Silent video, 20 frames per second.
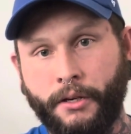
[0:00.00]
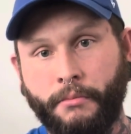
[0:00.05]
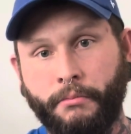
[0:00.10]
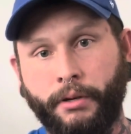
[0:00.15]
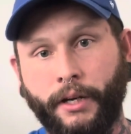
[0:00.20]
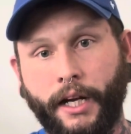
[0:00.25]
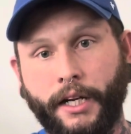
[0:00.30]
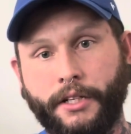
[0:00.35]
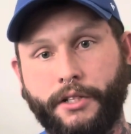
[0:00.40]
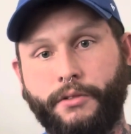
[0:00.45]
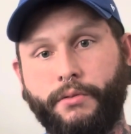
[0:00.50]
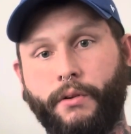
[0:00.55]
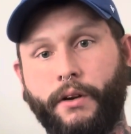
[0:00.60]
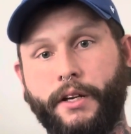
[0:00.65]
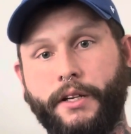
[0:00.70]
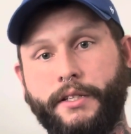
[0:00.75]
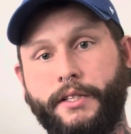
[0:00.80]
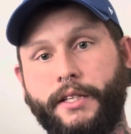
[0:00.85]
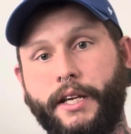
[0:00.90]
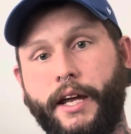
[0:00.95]
But I just wanted
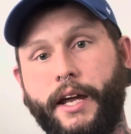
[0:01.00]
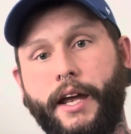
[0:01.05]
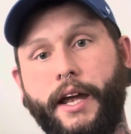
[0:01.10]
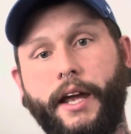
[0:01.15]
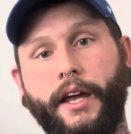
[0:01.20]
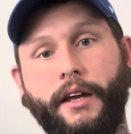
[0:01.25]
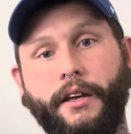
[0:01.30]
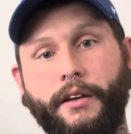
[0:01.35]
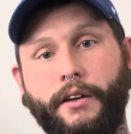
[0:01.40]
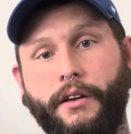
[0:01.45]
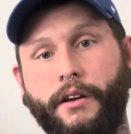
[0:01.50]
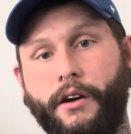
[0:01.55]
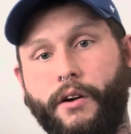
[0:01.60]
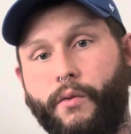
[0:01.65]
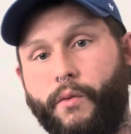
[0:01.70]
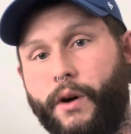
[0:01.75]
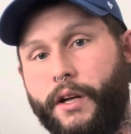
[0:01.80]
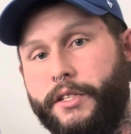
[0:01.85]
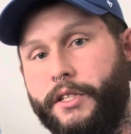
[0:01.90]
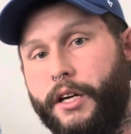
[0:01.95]
to say,
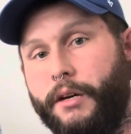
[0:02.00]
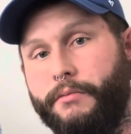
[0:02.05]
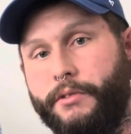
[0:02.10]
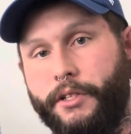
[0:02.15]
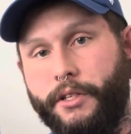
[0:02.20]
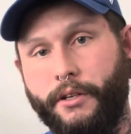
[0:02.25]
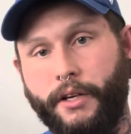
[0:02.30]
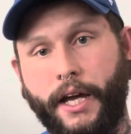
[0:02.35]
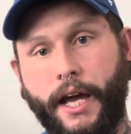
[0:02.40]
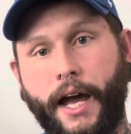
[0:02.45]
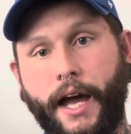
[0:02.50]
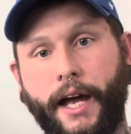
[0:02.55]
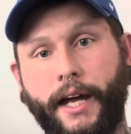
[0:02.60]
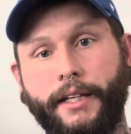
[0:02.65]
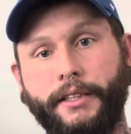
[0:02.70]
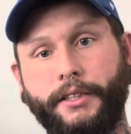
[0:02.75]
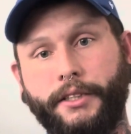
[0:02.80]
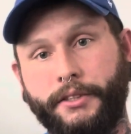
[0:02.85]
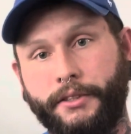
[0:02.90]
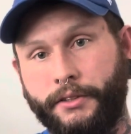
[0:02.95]
what's up to you
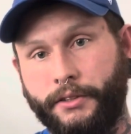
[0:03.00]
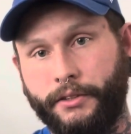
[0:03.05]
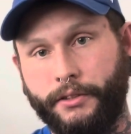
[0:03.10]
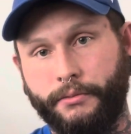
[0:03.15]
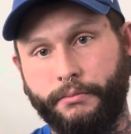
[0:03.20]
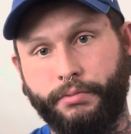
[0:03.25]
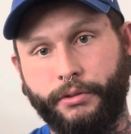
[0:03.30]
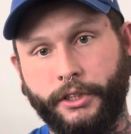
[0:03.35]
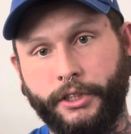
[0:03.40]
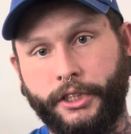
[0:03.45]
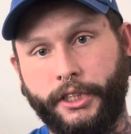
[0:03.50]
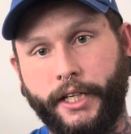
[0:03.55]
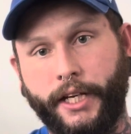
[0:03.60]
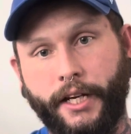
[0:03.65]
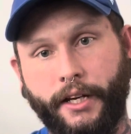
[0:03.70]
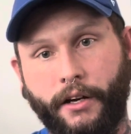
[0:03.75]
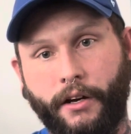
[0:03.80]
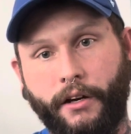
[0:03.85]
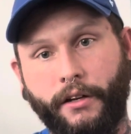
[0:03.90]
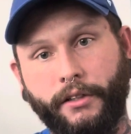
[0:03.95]
guys.
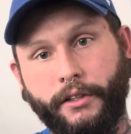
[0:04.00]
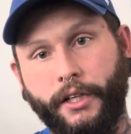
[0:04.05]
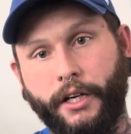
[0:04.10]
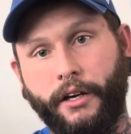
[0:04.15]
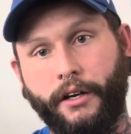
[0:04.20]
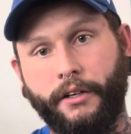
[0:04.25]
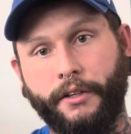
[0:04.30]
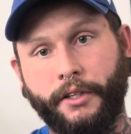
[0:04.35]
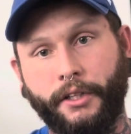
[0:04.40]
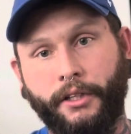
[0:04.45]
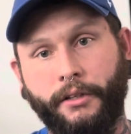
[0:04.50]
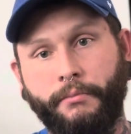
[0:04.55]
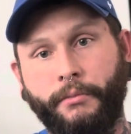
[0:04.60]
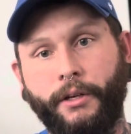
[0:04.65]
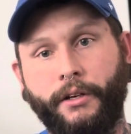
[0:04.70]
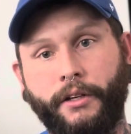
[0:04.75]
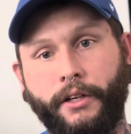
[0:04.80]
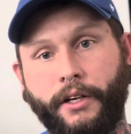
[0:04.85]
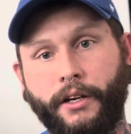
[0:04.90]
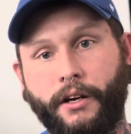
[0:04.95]
Appreciate all of y'all in the
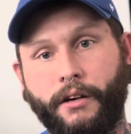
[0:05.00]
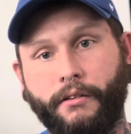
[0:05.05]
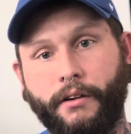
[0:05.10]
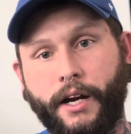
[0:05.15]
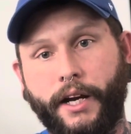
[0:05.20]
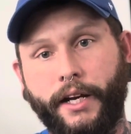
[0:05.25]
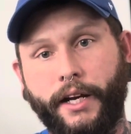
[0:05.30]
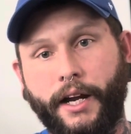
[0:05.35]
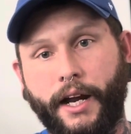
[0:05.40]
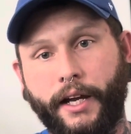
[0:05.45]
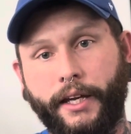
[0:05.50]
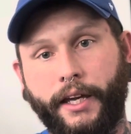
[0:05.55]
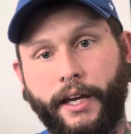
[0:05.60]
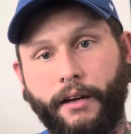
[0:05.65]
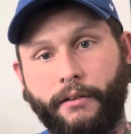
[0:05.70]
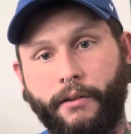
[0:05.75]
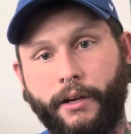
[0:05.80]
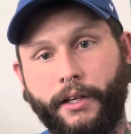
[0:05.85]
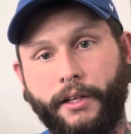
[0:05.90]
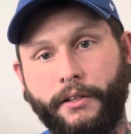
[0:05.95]
community already, and I
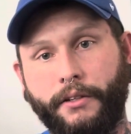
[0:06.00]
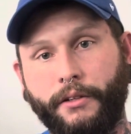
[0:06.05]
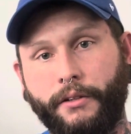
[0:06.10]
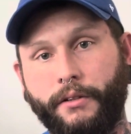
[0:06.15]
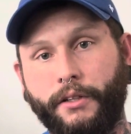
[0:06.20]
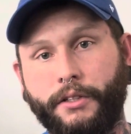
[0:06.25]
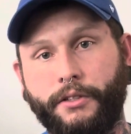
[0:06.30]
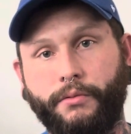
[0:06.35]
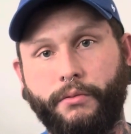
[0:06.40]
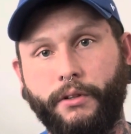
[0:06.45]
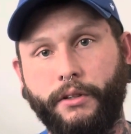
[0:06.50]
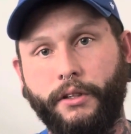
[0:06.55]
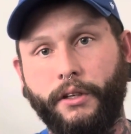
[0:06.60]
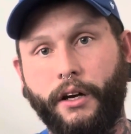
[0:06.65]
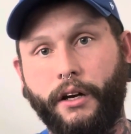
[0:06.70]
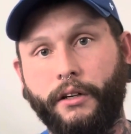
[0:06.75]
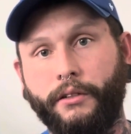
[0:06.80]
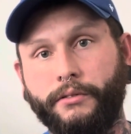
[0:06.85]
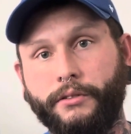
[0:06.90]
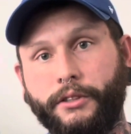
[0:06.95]
can't wait to do this with y'all.